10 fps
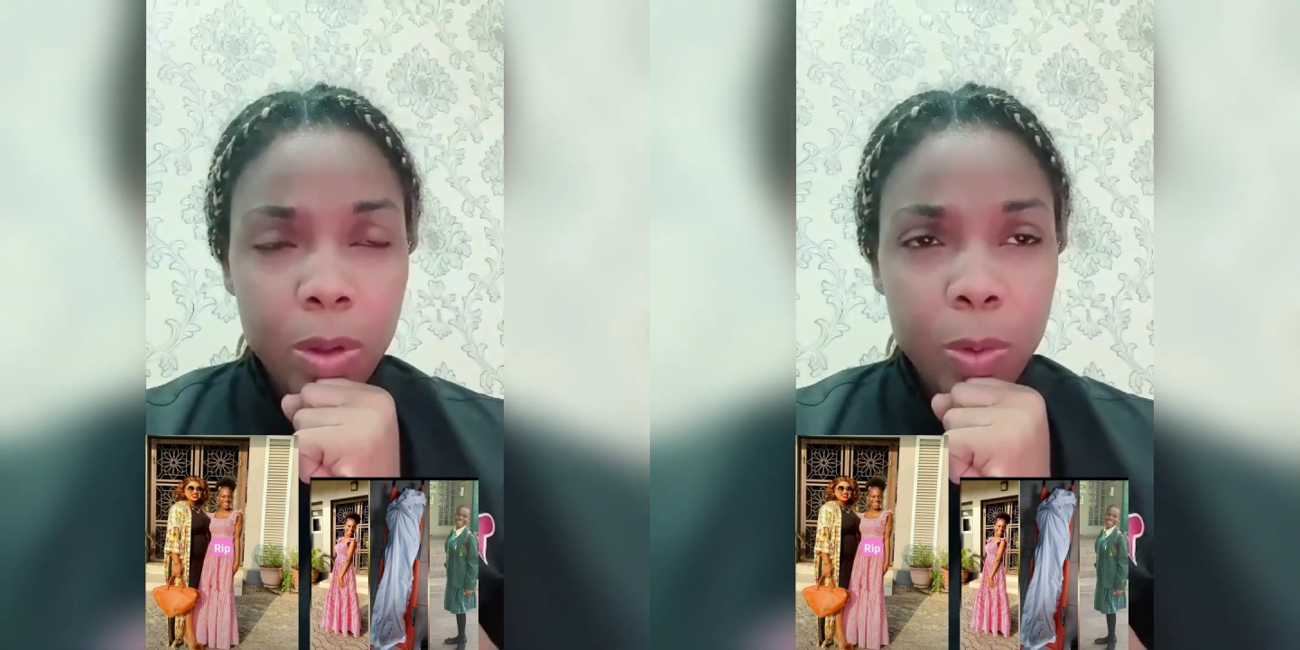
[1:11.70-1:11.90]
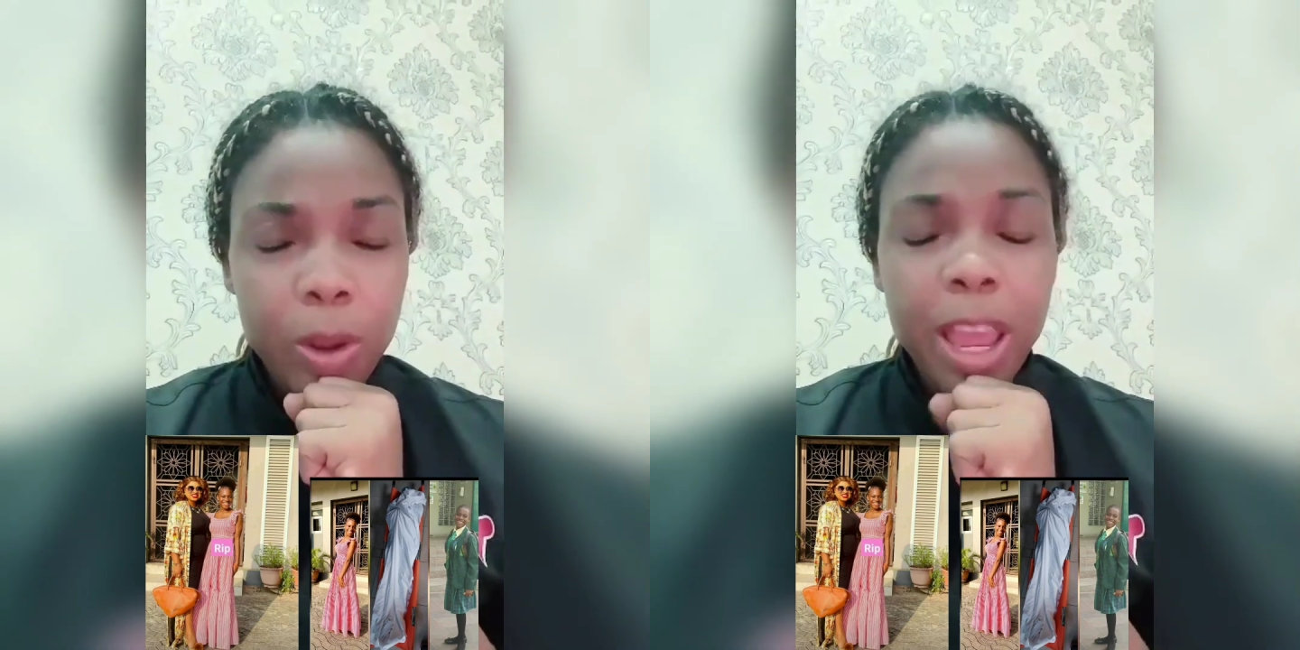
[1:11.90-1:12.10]

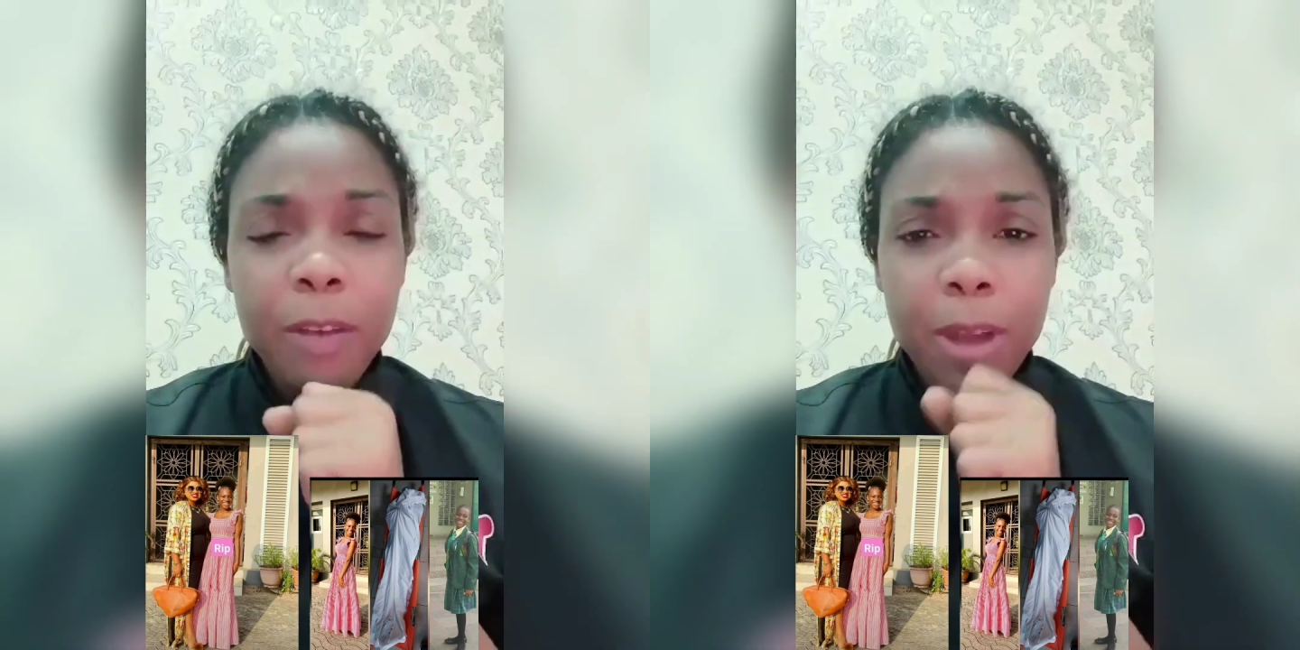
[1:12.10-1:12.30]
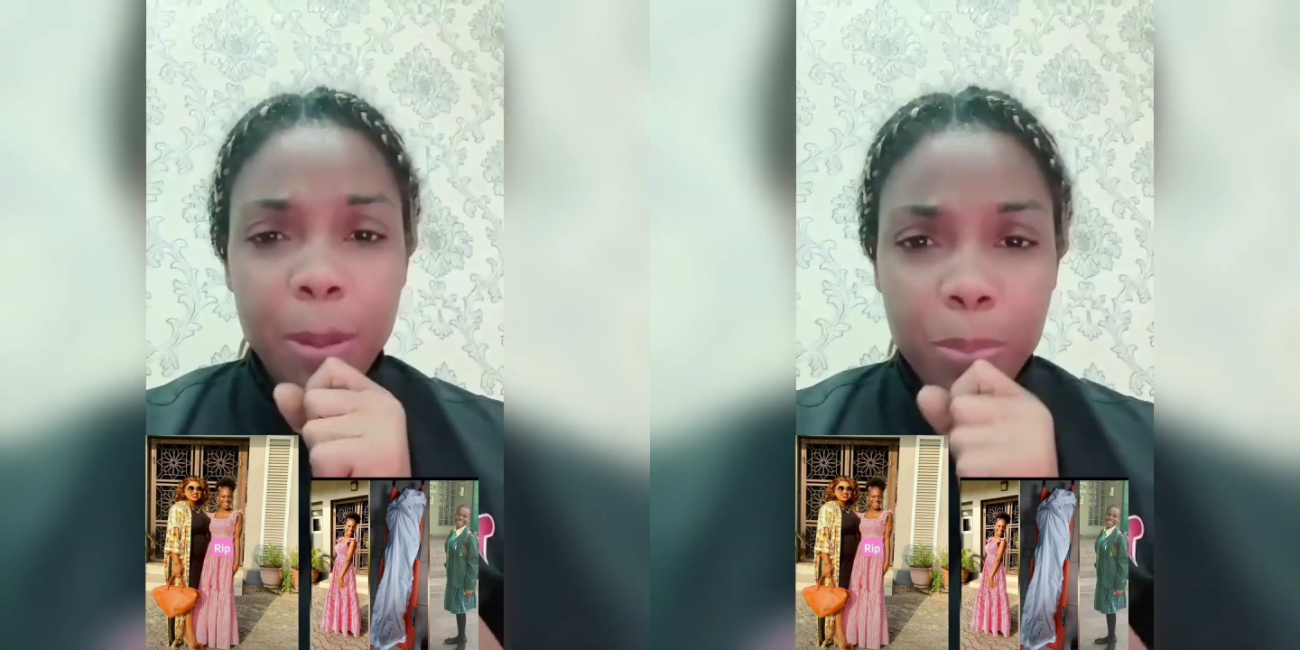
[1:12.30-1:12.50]
will
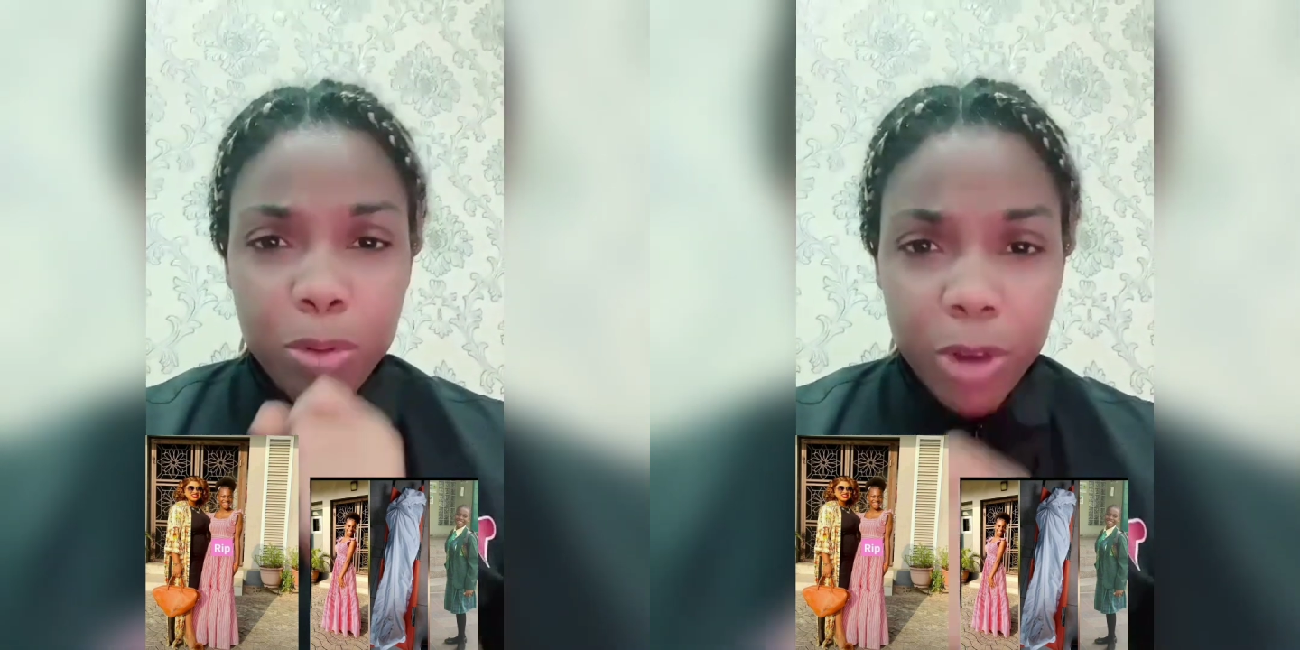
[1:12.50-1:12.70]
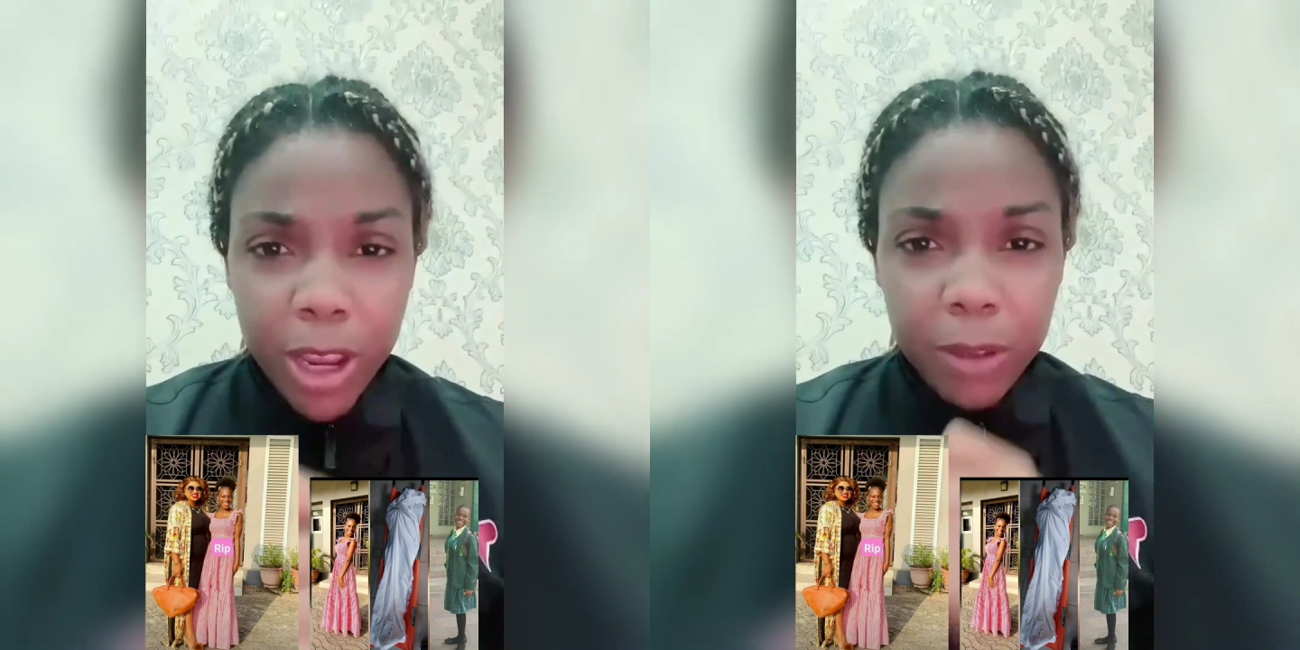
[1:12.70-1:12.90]
ever
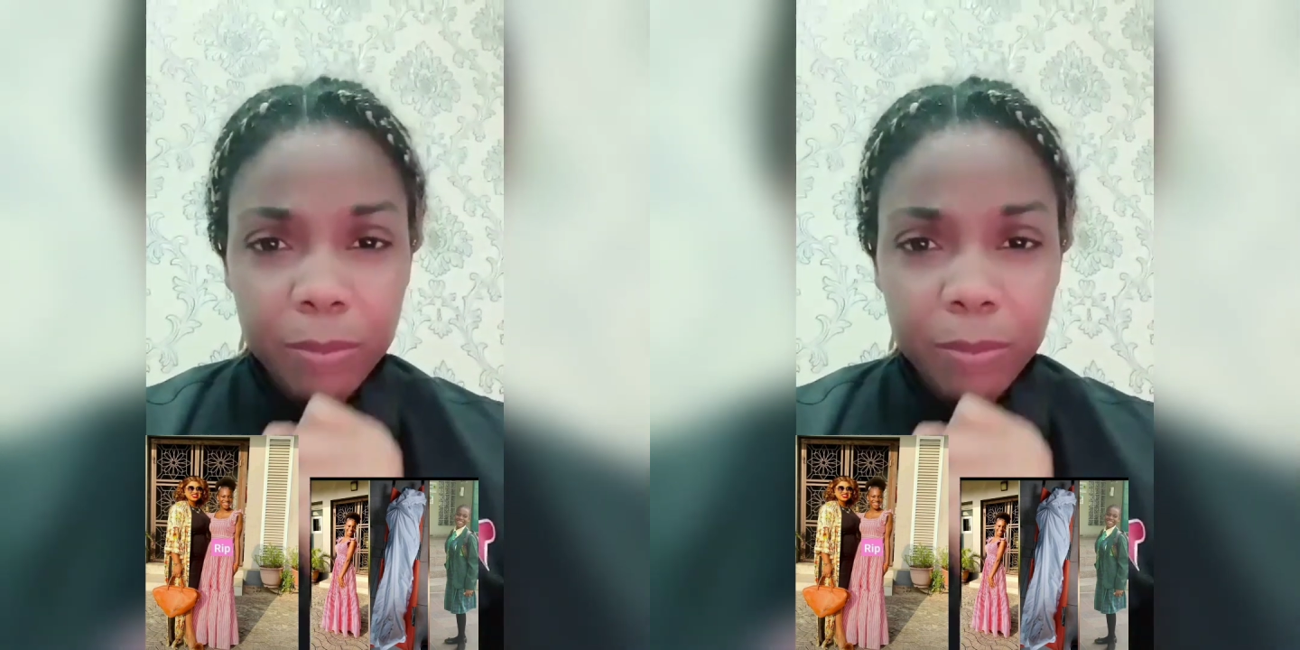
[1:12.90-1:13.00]
pray